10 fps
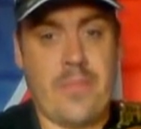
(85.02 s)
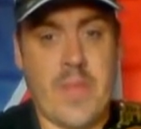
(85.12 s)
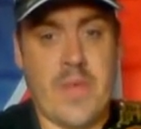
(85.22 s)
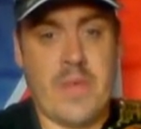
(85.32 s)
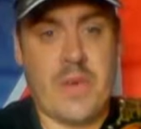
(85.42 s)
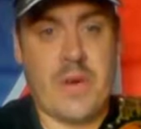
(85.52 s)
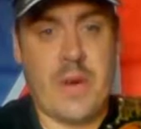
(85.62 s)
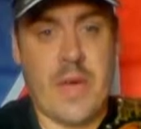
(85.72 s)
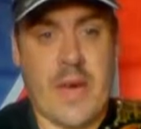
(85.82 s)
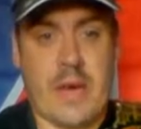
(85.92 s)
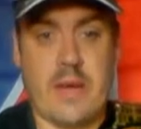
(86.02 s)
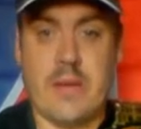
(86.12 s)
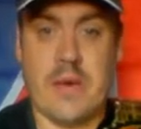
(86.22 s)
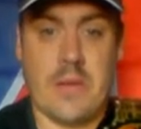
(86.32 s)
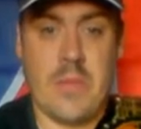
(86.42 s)
So yeah,
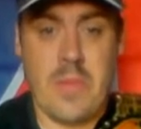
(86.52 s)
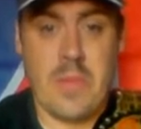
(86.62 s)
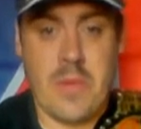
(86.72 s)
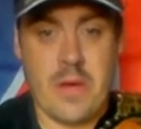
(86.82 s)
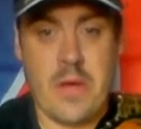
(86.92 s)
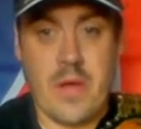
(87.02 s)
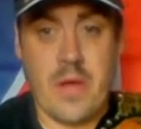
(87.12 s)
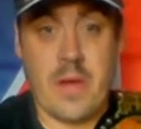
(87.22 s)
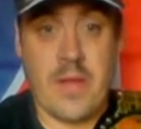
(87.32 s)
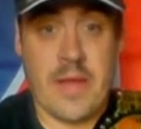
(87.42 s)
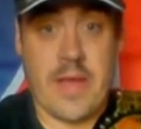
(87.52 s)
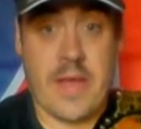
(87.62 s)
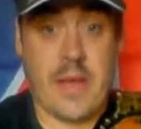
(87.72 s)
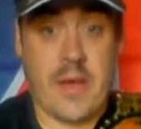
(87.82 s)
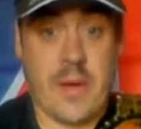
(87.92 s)
I remember that
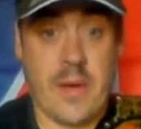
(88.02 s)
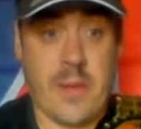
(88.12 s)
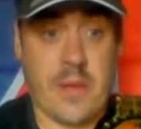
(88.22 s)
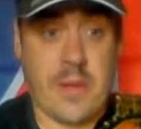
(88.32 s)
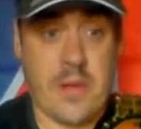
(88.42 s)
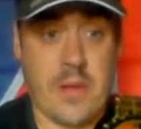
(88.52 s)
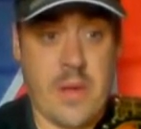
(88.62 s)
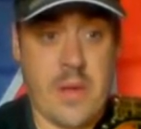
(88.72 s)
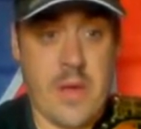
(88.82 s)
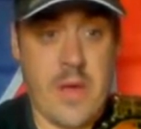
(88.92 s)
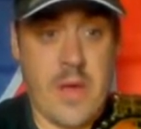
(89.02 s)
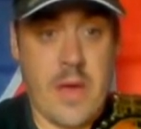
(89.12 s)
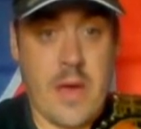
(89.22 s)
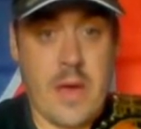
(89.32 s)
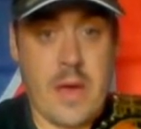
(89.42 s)
year quite well.
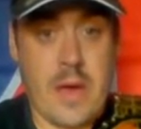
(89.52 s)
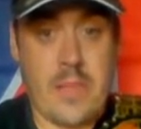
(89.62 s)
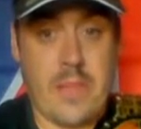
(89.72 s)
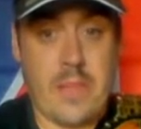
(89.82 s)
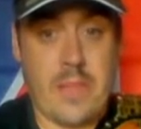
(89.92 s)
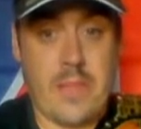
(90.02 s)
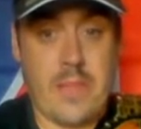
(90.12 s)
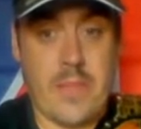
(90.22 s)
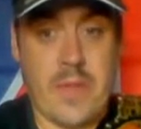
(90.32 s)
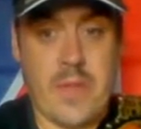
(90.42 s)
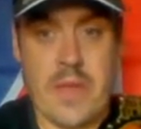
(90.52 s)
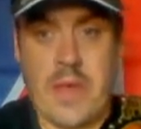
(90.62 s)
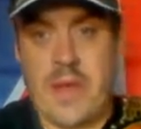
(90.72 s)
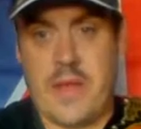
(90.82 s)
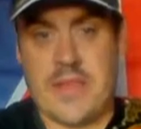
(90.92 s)
The
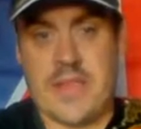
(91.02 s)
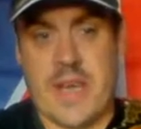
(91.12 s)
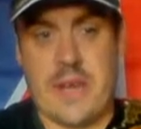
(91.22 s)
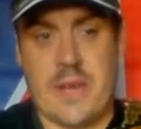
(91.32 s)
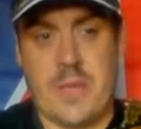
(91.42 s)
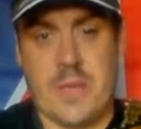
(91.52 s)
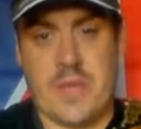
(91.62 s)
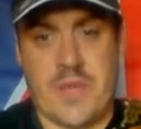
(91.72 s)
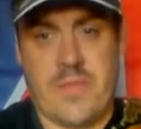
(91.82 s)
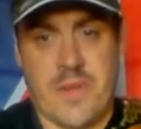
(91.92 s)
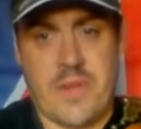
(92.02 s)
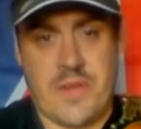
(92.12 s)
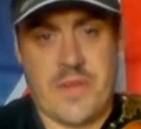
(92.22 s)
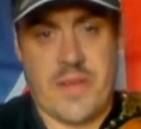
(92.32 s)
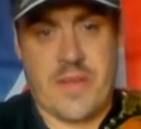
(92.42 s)
design was different
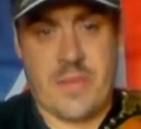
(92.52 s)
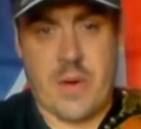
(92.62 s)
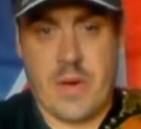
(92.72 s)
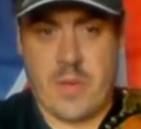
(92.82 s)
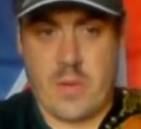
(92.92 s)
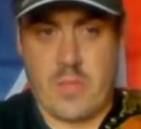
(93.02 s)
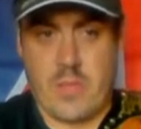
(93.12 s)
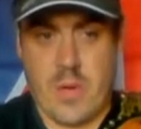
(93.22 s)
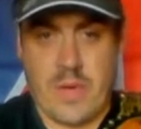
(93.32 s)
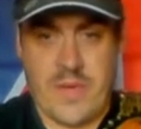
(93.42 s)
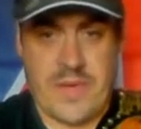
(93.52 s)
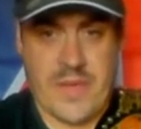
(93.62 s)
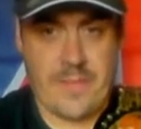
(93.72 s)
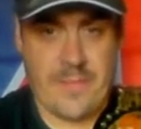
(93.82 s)
to this, but I will go into that.